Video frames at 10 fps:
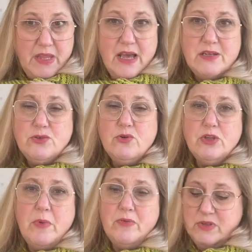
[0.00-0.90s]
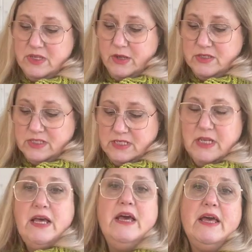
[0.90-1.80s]
I talked about it last
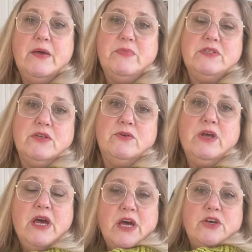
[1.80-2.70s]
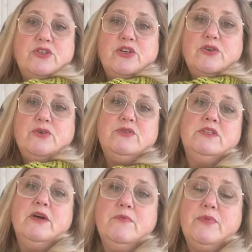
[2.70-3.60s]
episode, show you
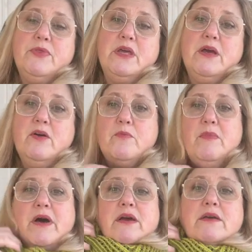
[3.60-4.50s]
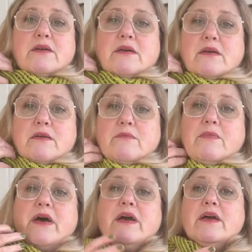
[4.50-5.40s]
something of my
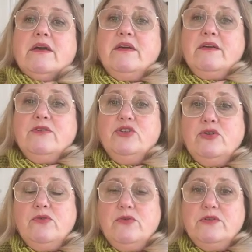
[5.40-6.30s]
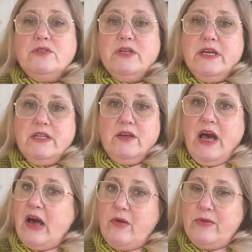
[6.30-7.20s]
shawls and
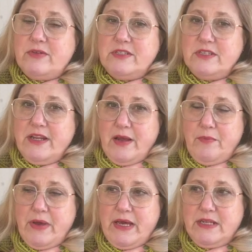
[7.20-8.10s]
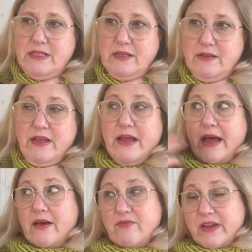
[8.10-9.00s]
cowls that I made, that I
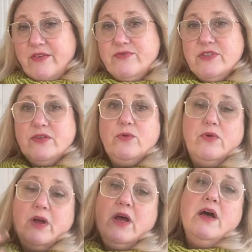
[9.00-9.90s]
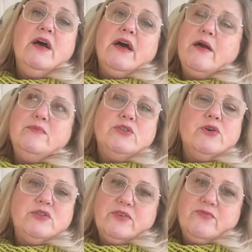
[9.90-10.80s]
have left, or I'm
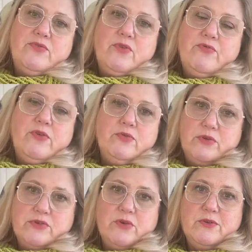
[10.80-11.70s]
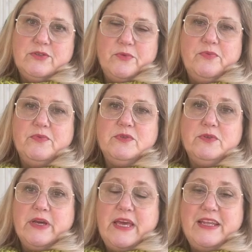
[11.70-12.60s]
searching for photos also, so
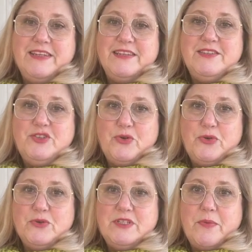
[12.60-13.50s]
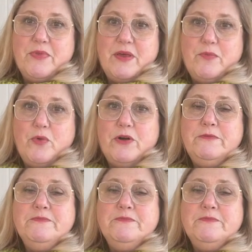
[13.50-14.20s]
I can show you something more